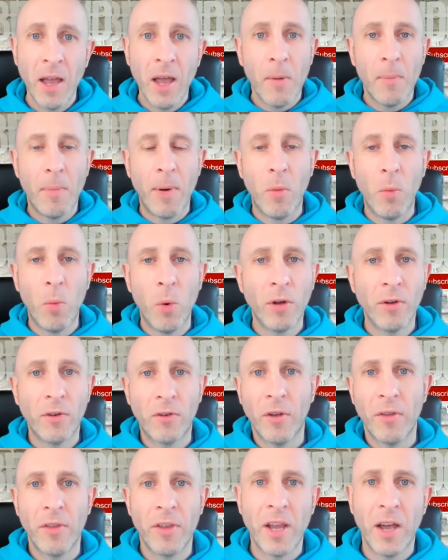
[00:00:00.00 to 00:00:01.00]
but what's
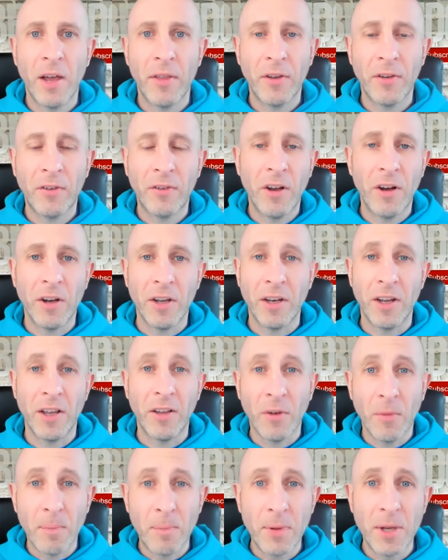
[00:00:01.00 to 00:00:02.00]
on the other side is
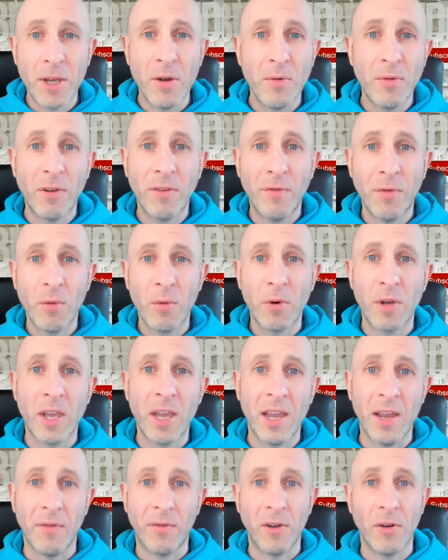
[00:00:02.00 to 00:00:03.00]
a beautiful
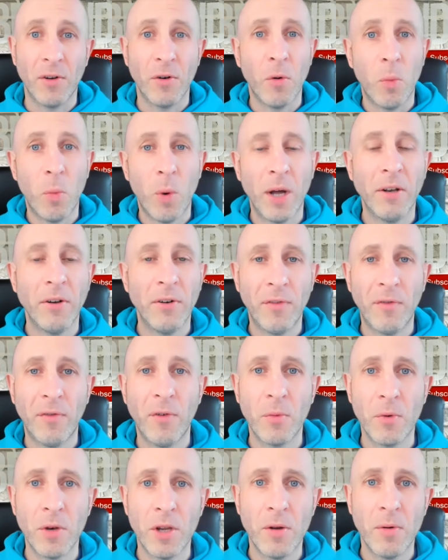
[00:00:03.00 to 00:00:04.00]
gift and a wonderful
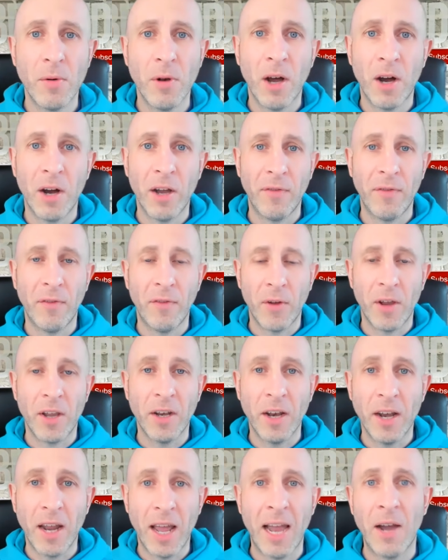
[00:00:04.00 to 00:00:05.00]
new life in
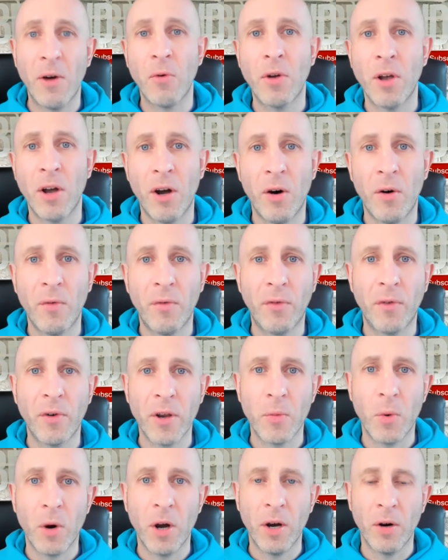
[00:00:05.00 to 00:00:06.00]
an alcohol-free
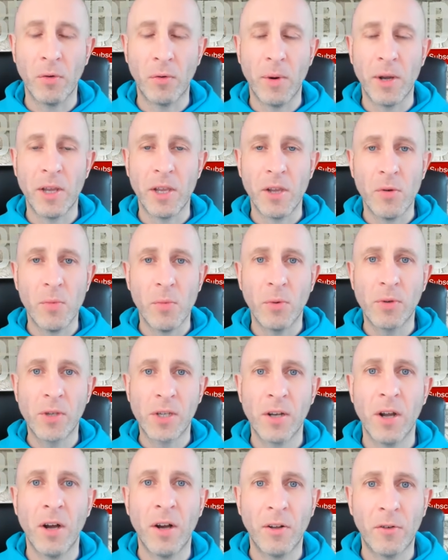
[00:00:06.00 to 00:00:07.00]
world where you will
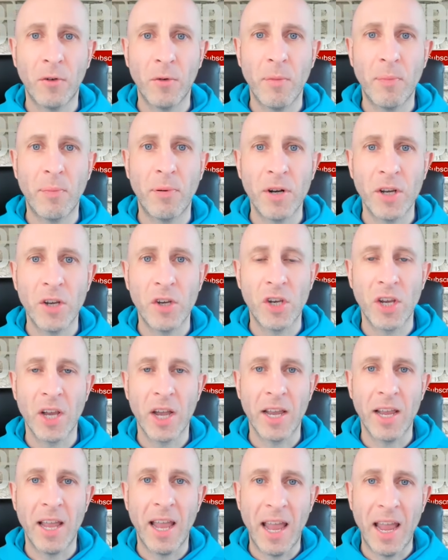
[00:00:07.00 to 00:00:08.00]
start to
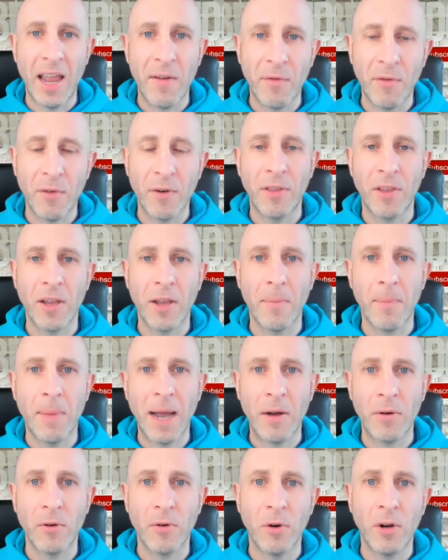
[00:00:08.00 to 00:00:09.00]
appreciate everything
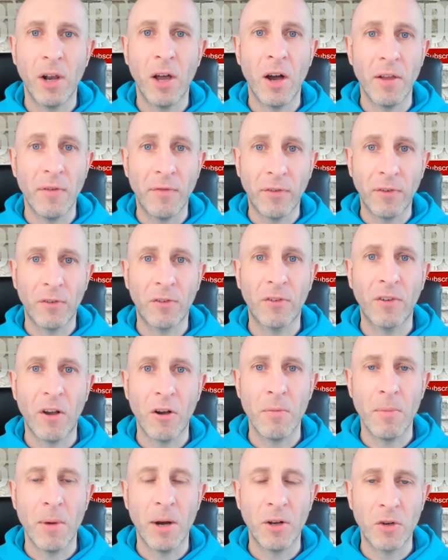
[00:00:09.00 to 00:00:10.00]
about your life so
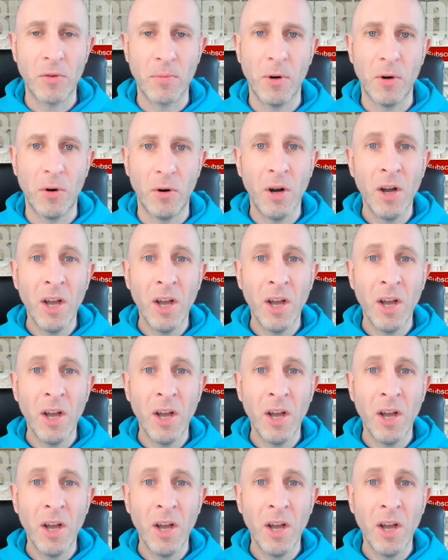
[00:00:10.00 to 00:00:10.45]
much more.